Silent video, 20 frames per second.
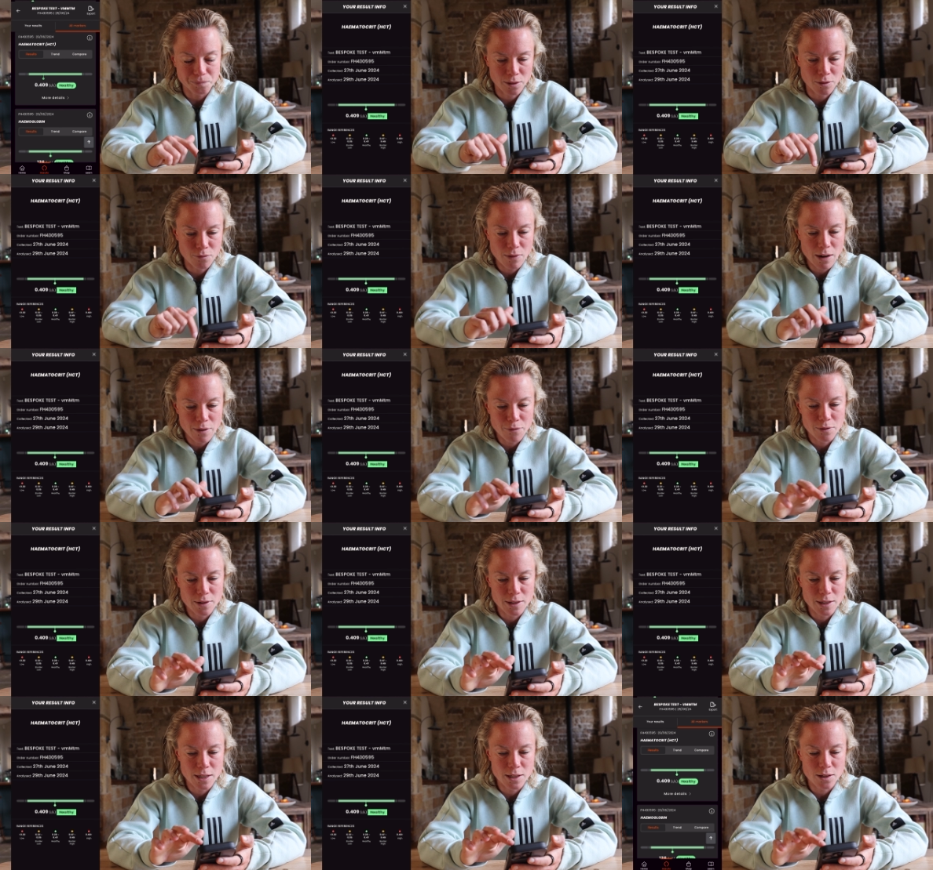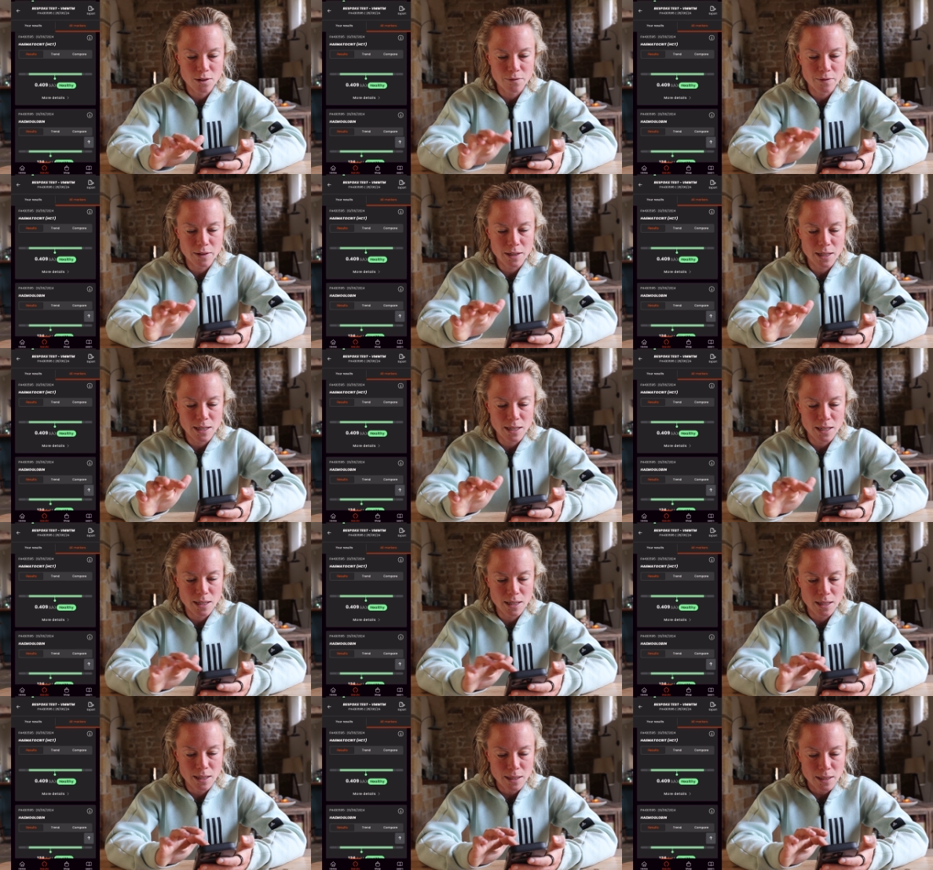the references of
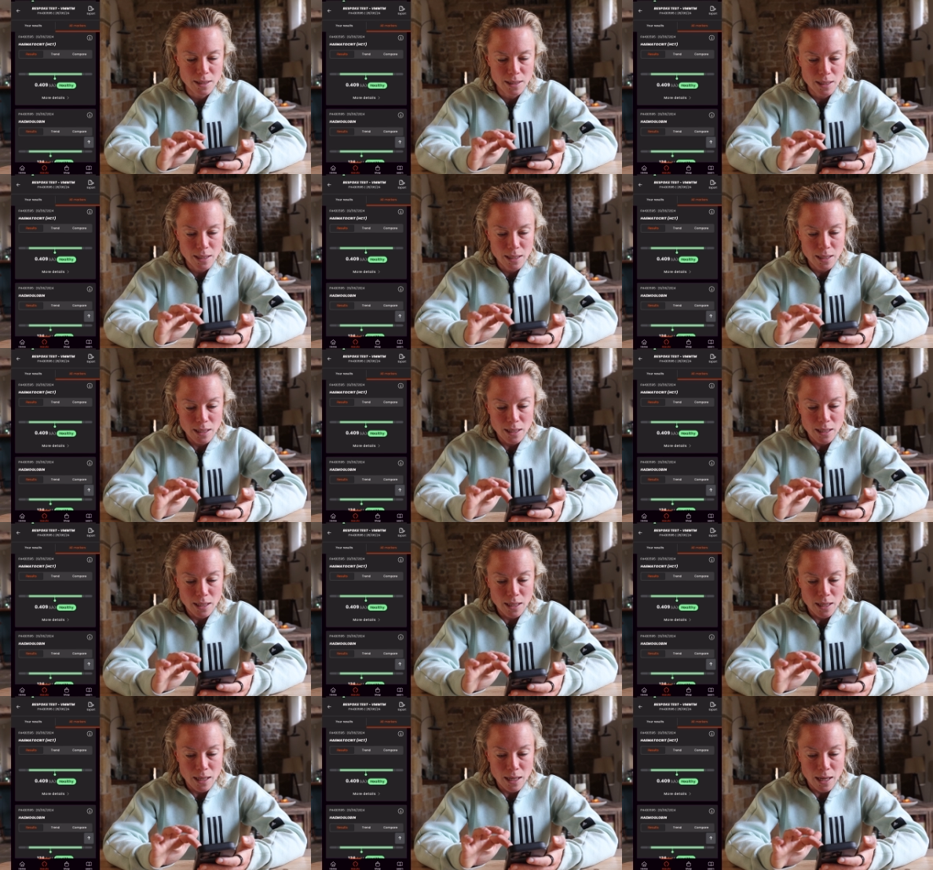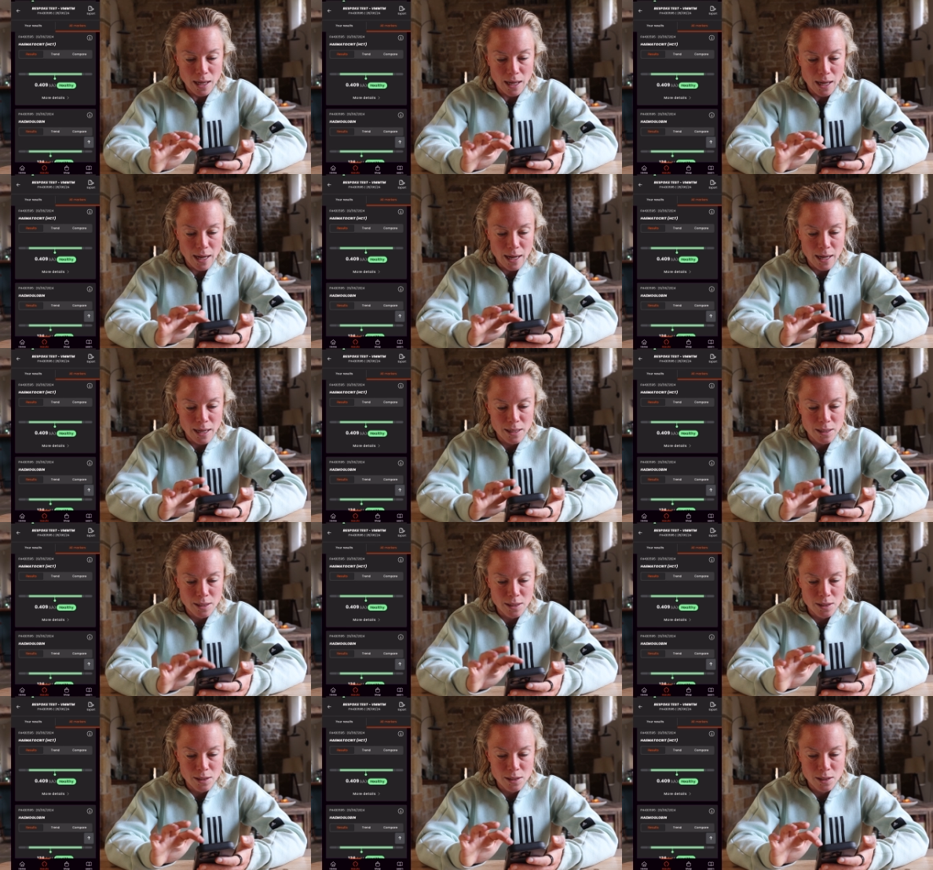it,
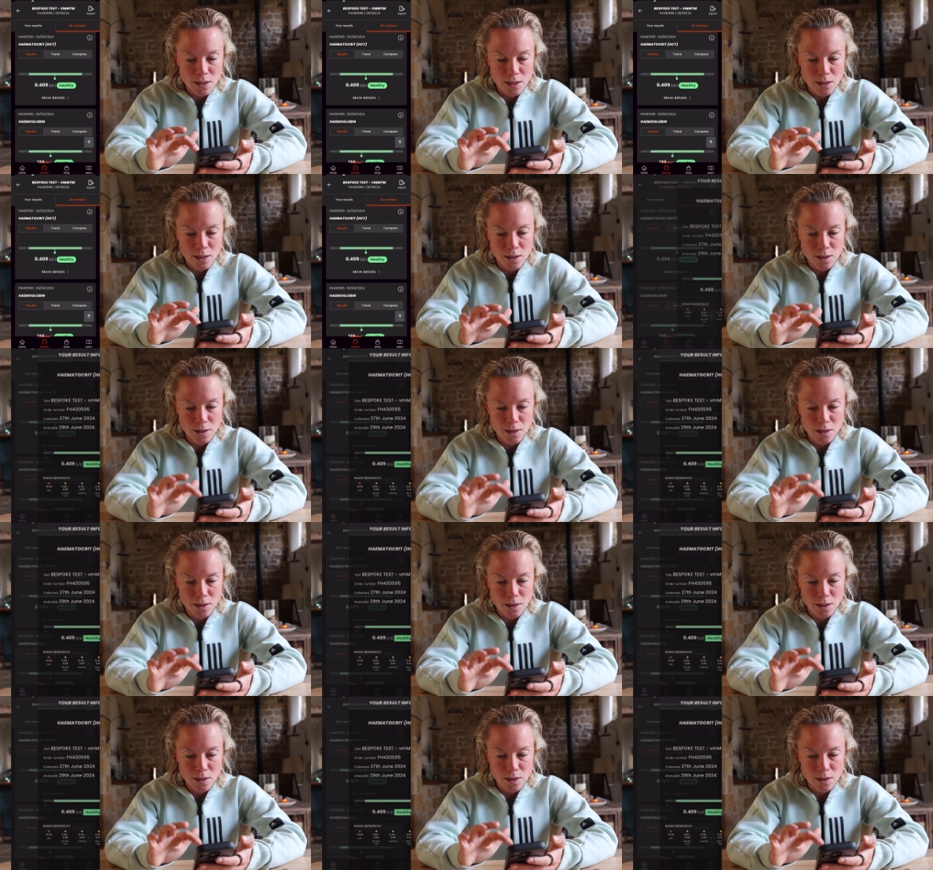and